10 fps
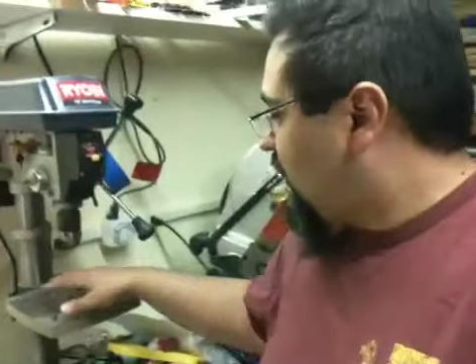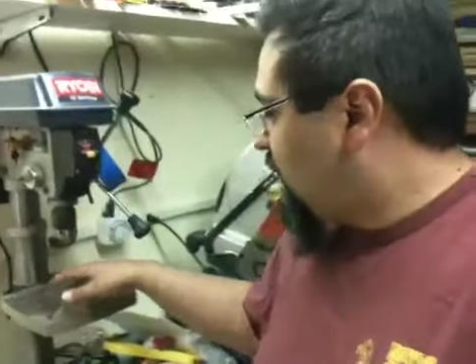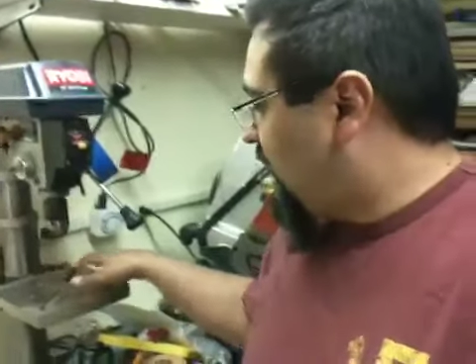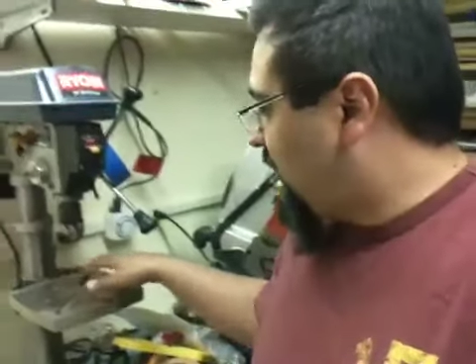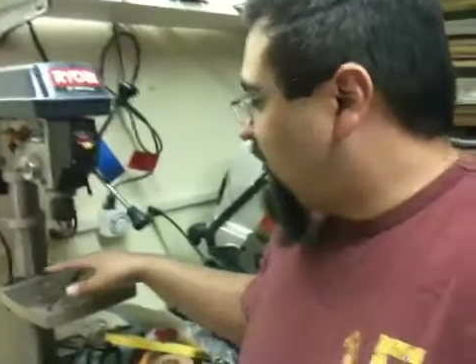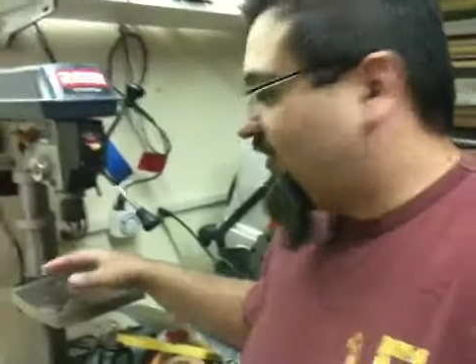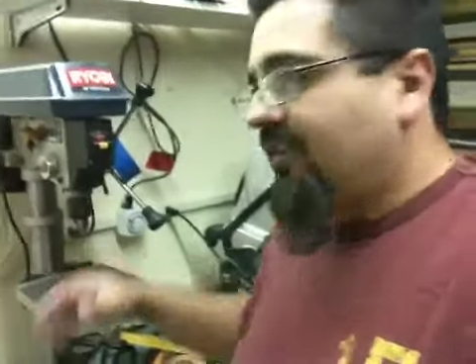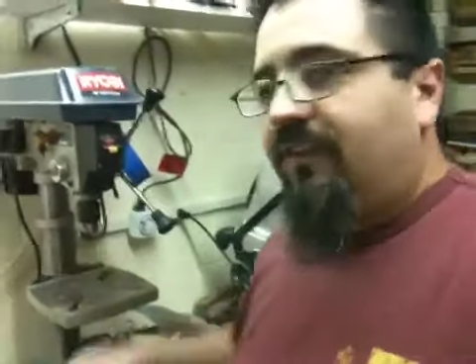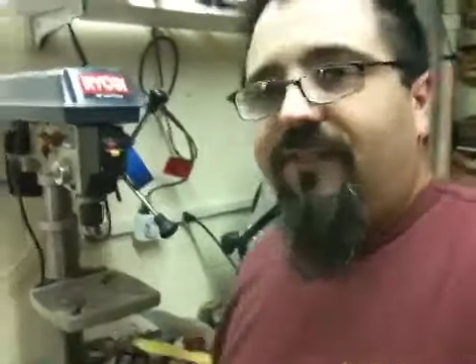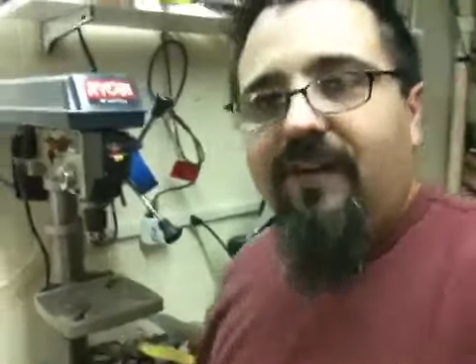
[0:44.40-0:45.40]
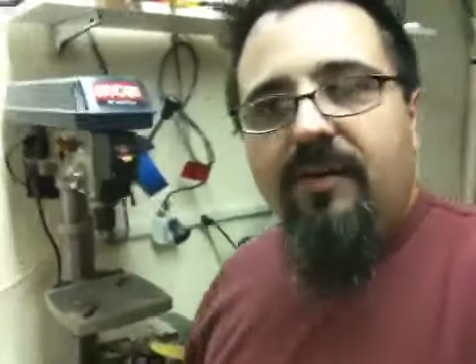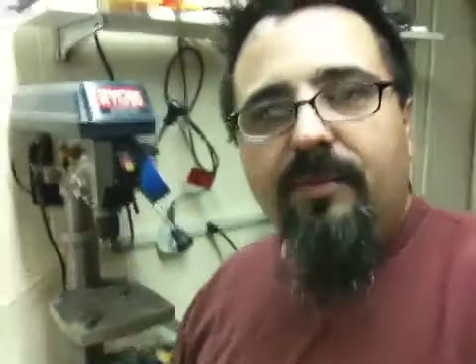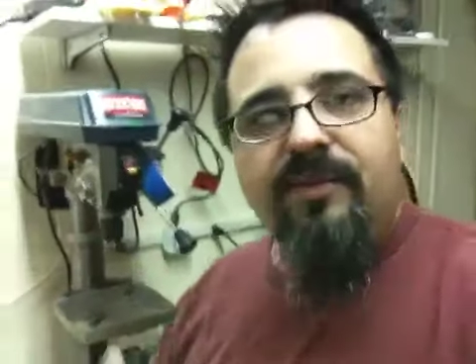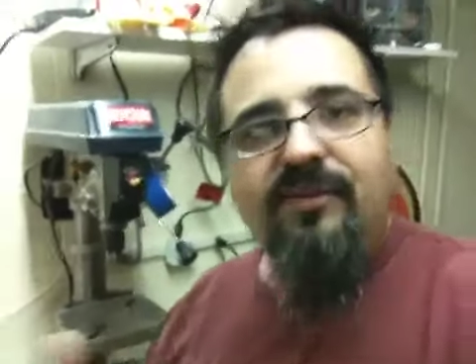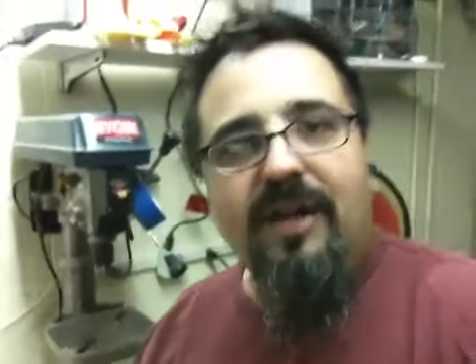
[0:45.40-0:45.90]
you can get just enough on there,
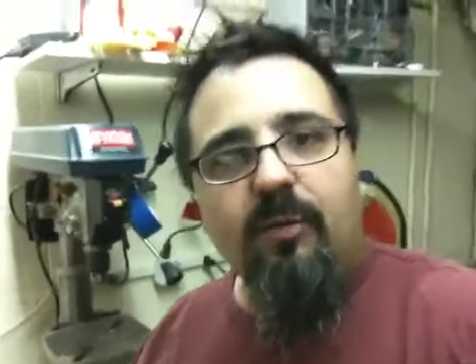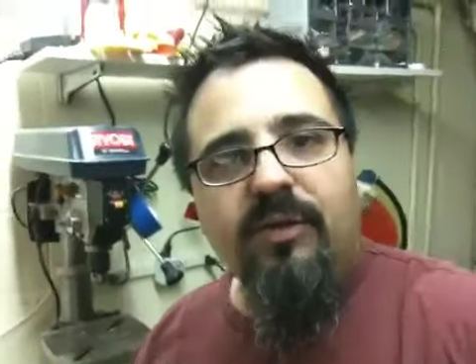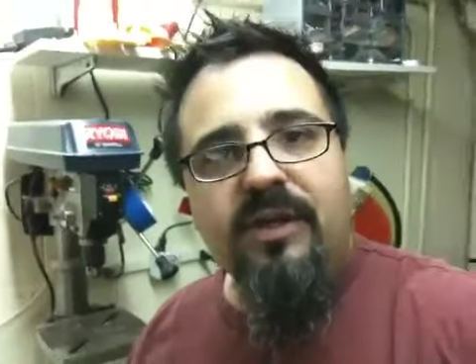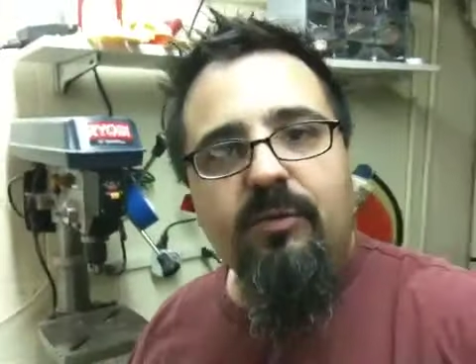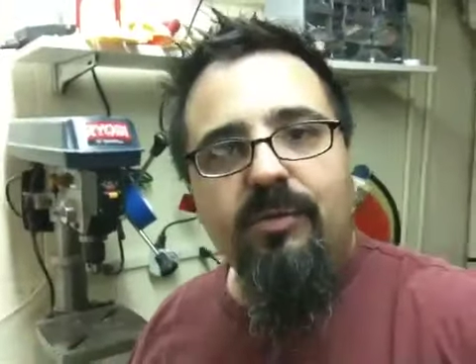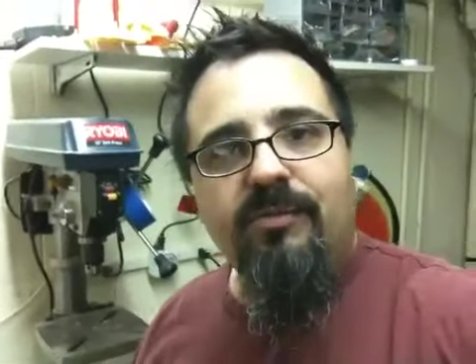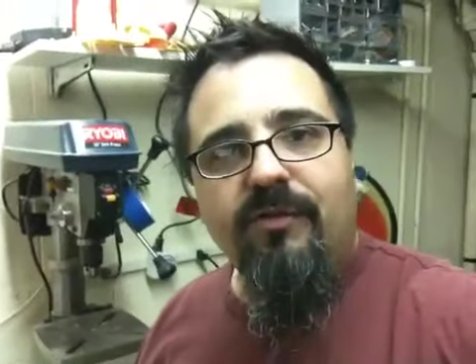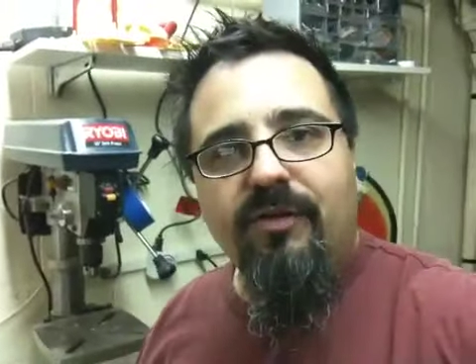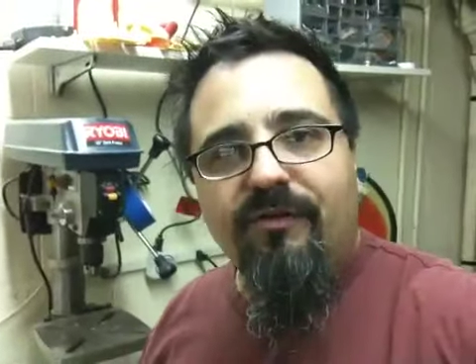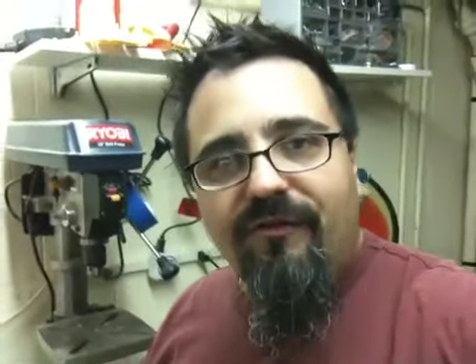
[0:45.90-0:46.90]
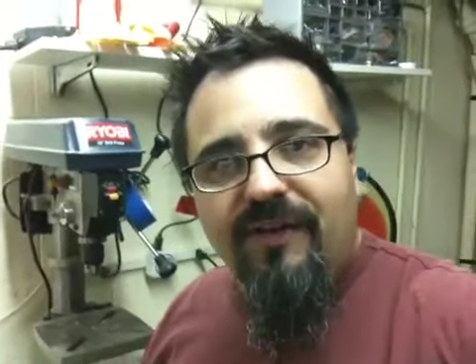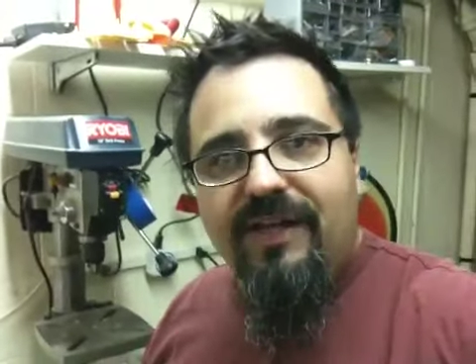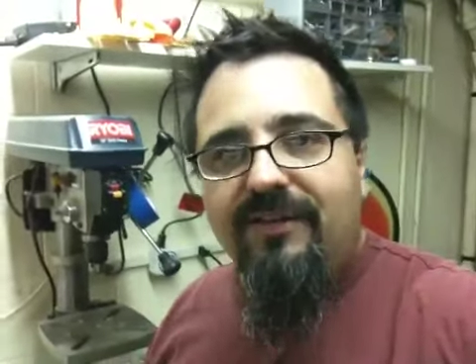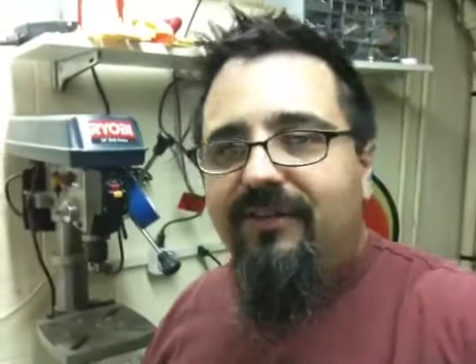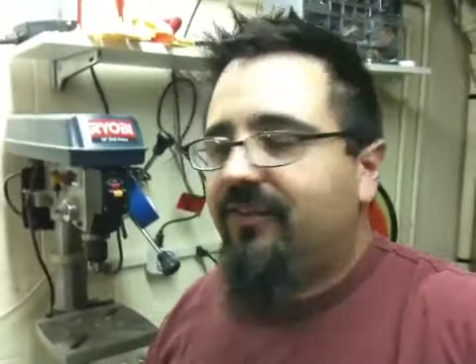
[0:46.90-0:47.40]
but there's not really any room for a
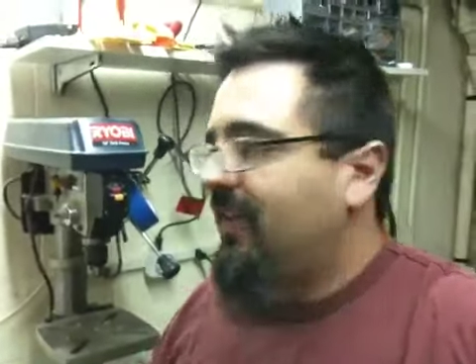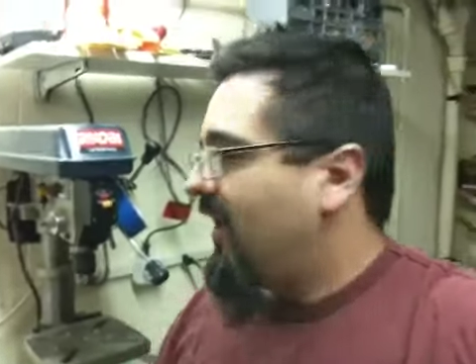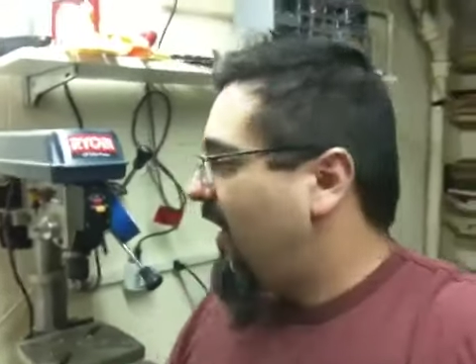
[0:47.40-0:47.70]
fence.